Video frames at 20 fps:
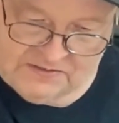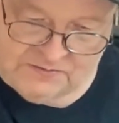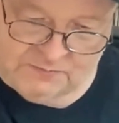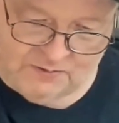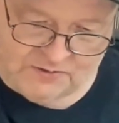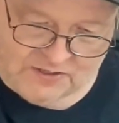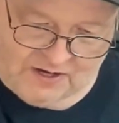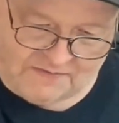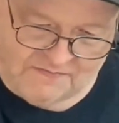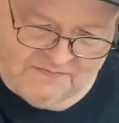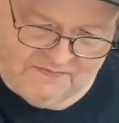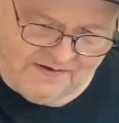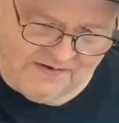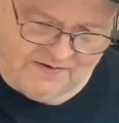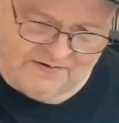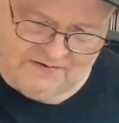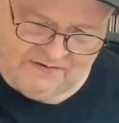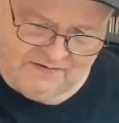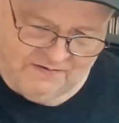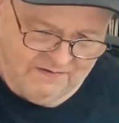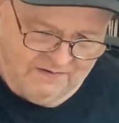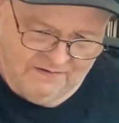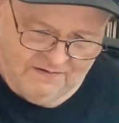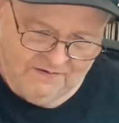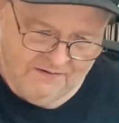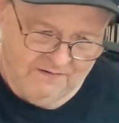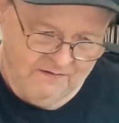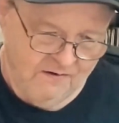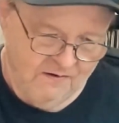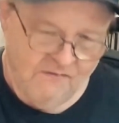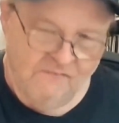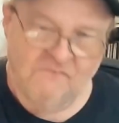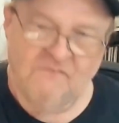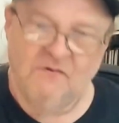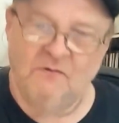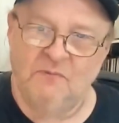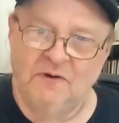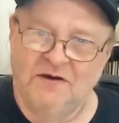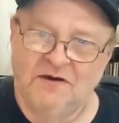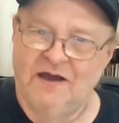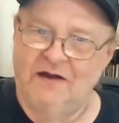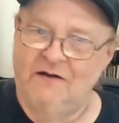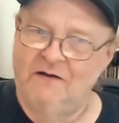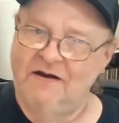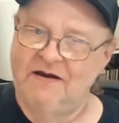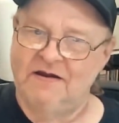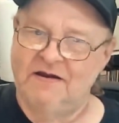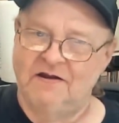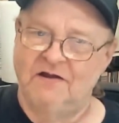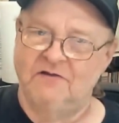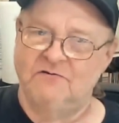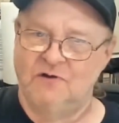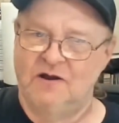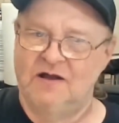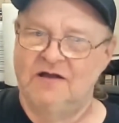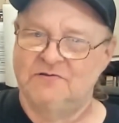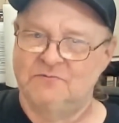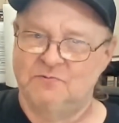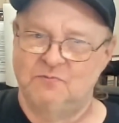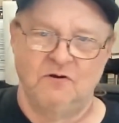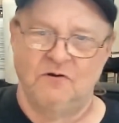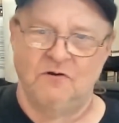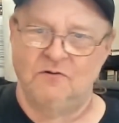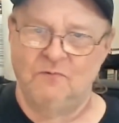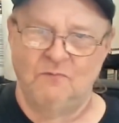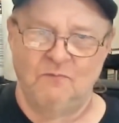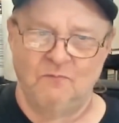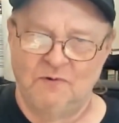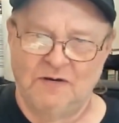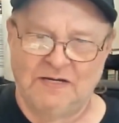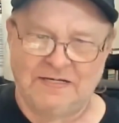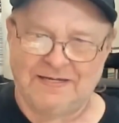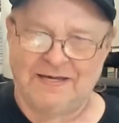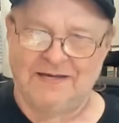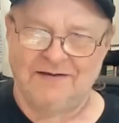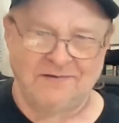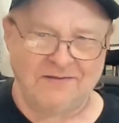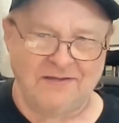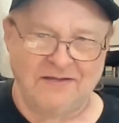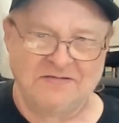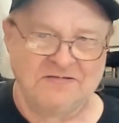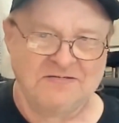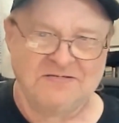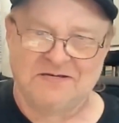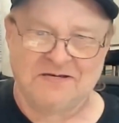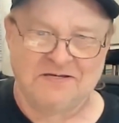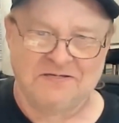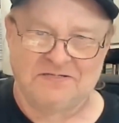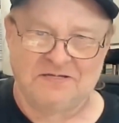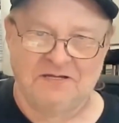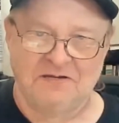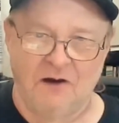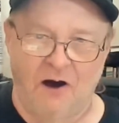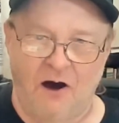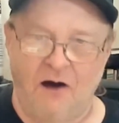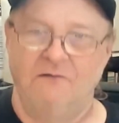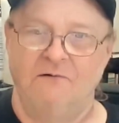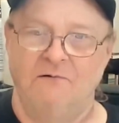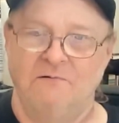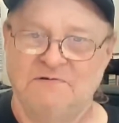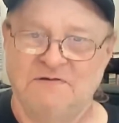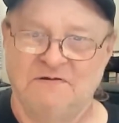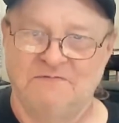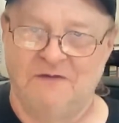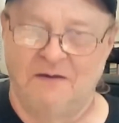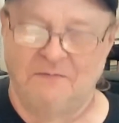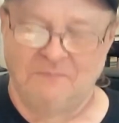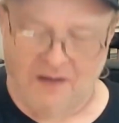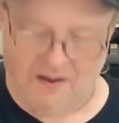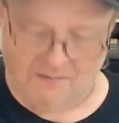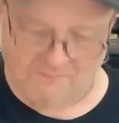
which I think when we carried it at Transworld, retailed at $60, if I'm not